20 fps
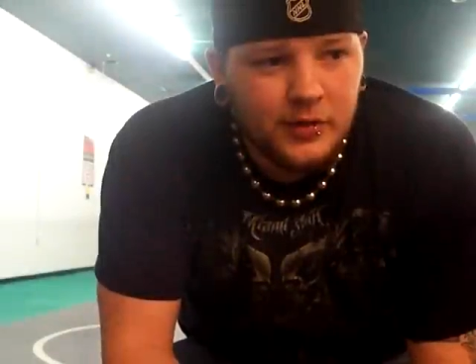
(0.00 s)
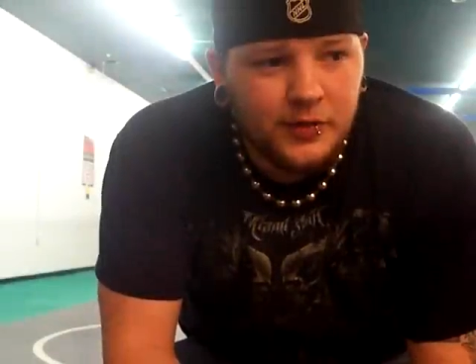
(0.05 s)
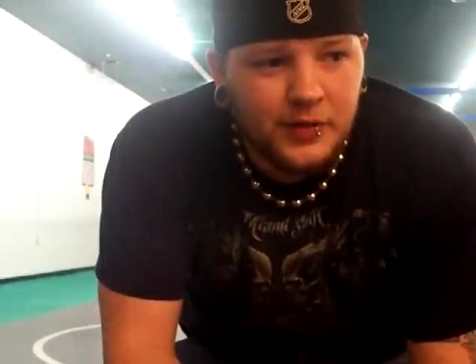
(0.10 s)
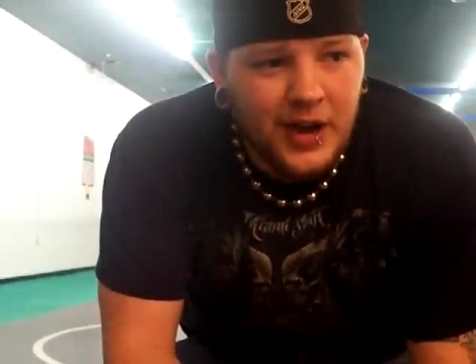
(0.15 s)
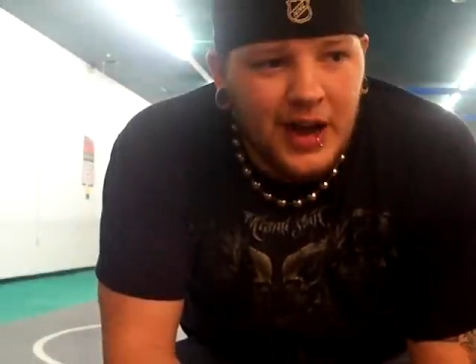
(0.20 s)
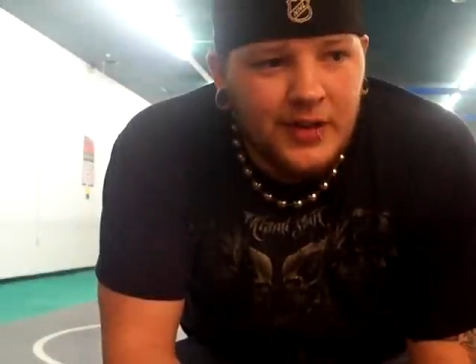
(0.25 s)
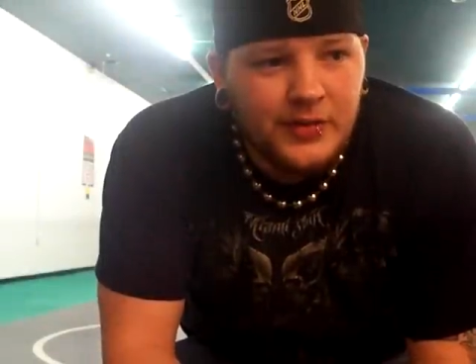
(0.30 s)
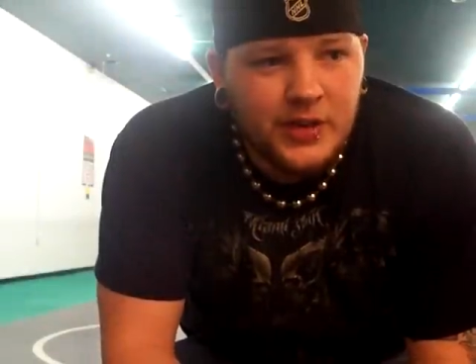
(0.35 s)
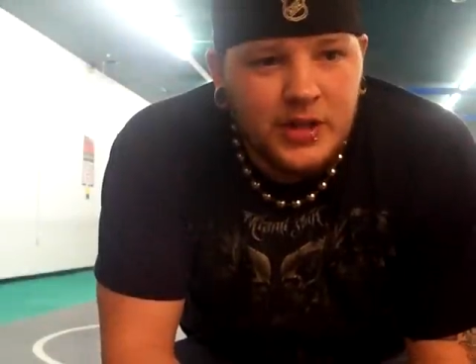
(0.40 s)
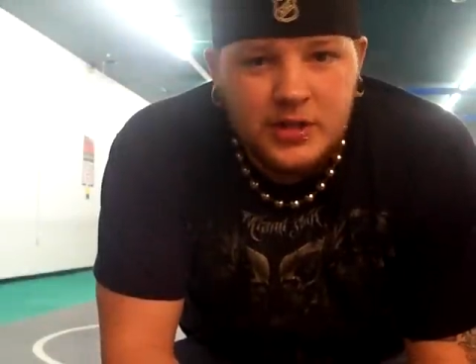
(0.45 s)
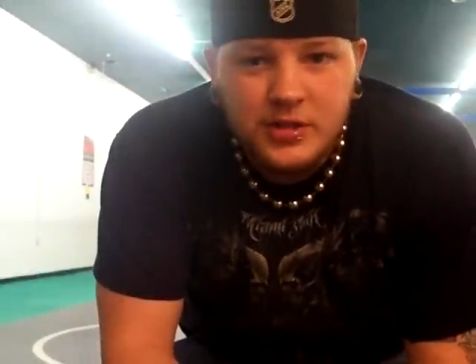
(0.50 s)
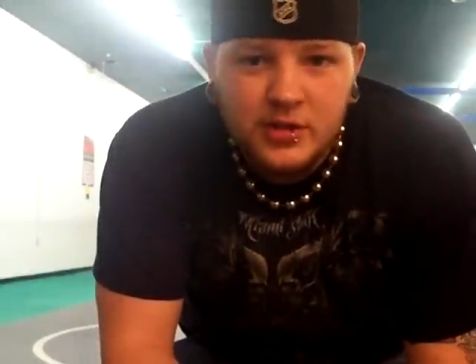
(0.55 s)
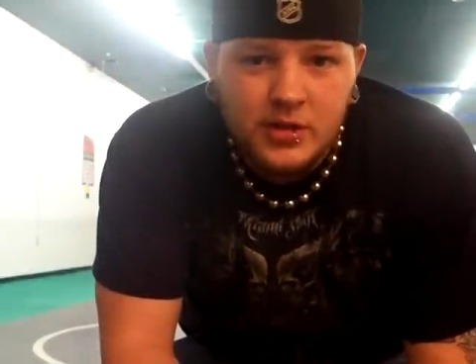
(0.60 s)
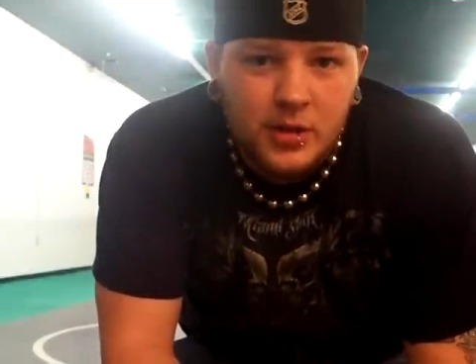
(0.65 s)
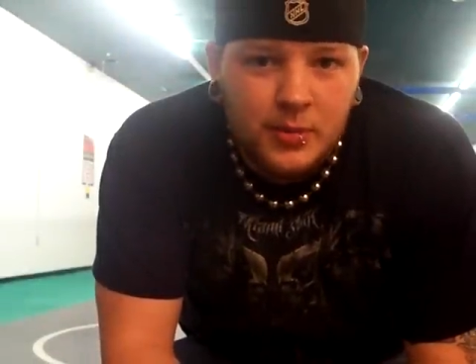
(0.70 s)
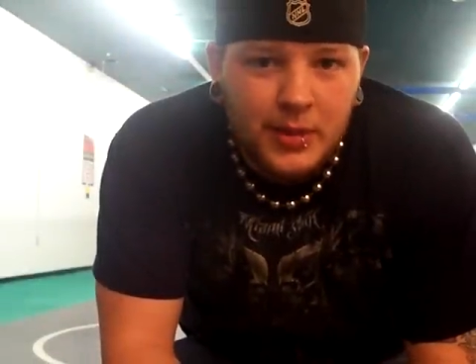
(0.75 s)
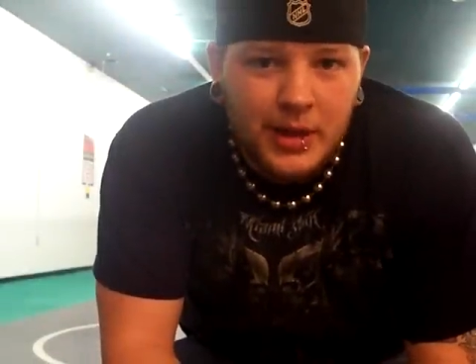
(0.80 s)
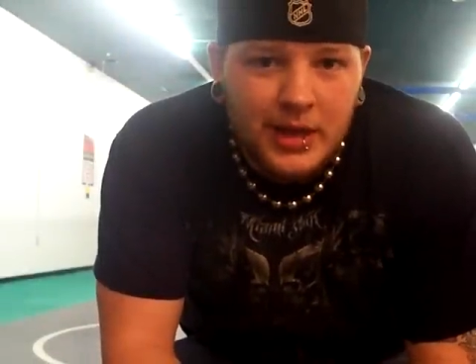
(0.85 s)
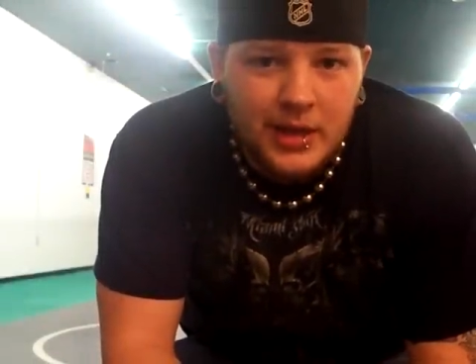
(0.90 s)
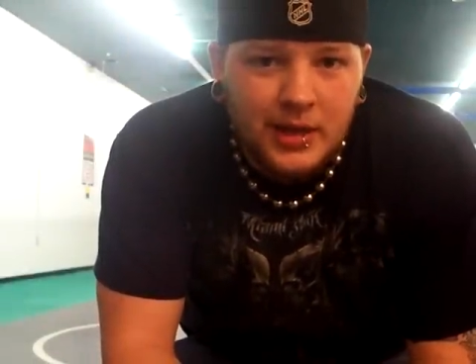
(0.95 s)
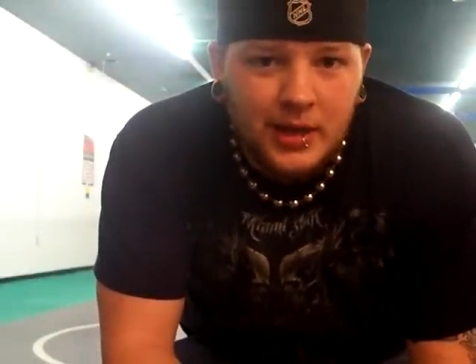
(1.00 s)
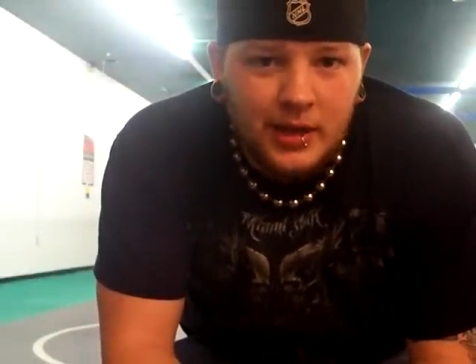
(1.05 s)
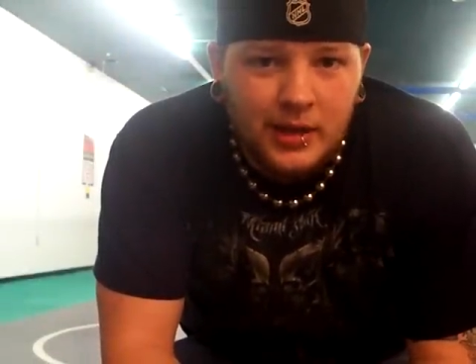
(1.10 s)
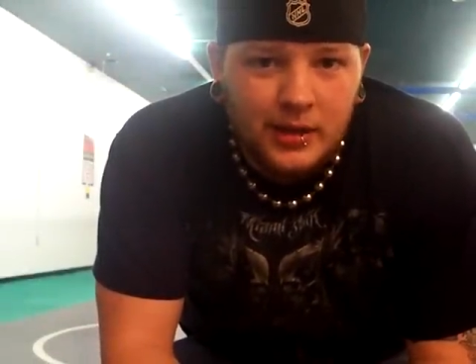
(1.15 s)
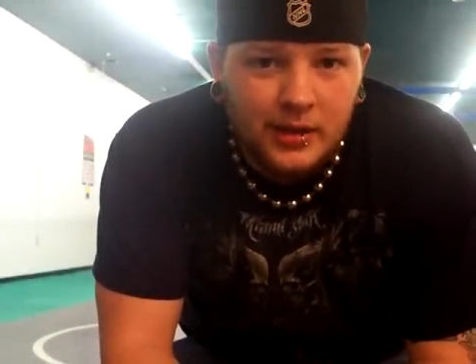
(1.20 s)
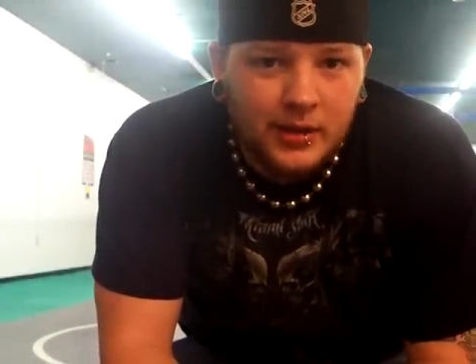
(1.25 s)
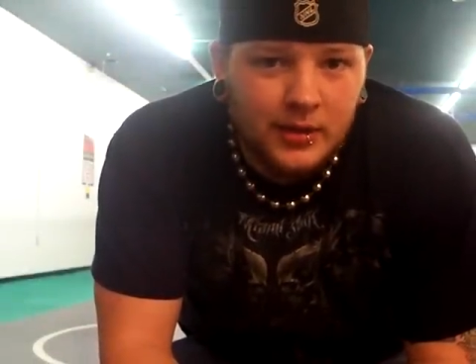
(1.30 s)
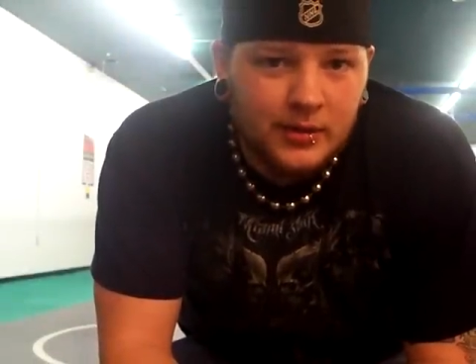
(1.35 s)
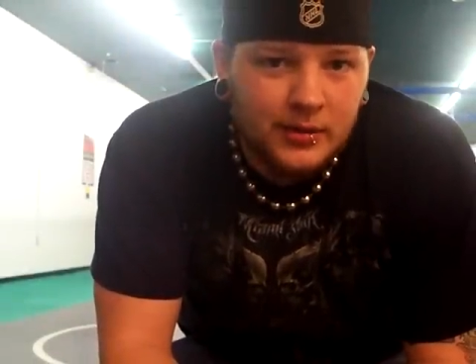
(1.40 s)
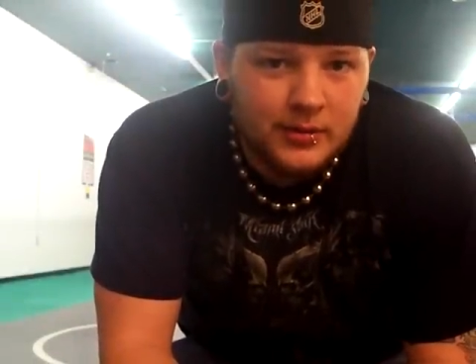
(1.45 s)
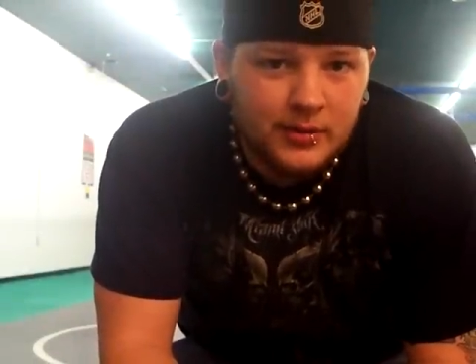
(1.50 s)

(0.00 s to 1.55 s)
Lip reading: 5 years in the making,